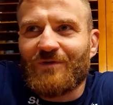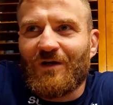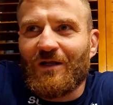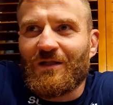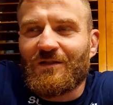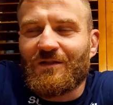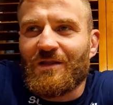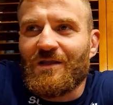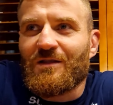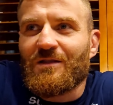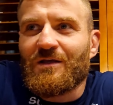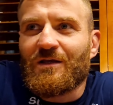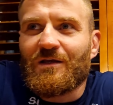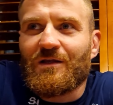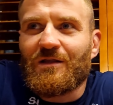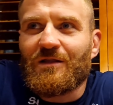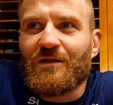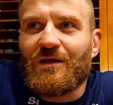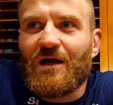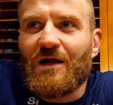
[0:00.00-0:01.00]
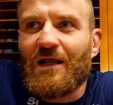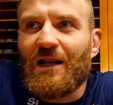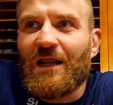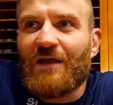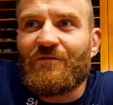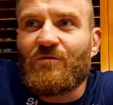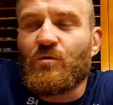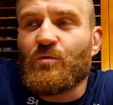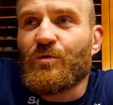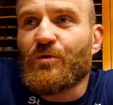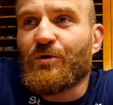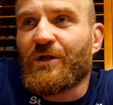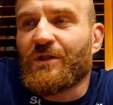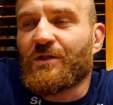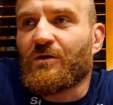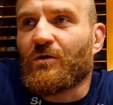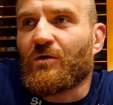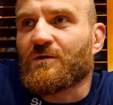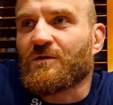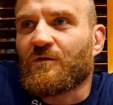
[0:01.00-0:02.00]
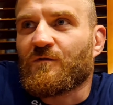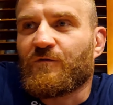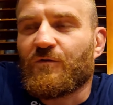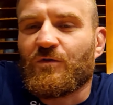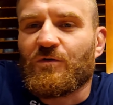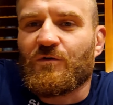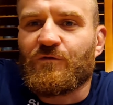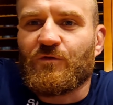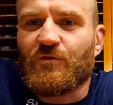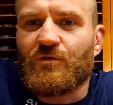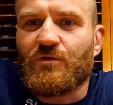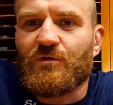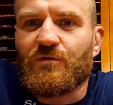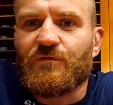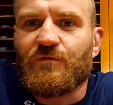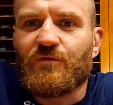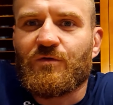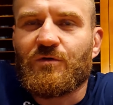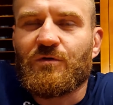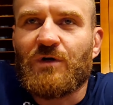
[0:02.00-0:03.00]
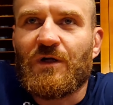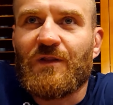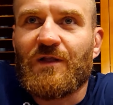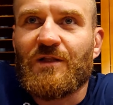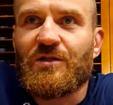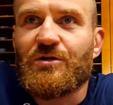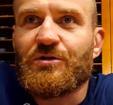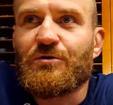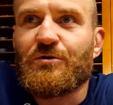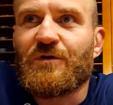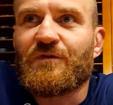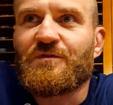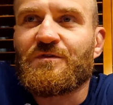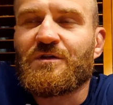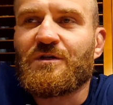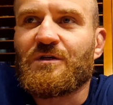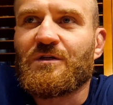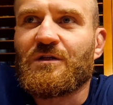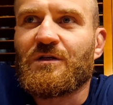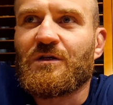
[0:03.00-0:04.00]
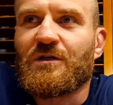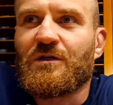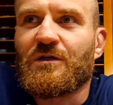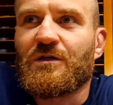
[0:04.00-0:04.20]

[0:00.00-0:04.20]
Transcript: I think the Ankalaev will be ready also for another UFC in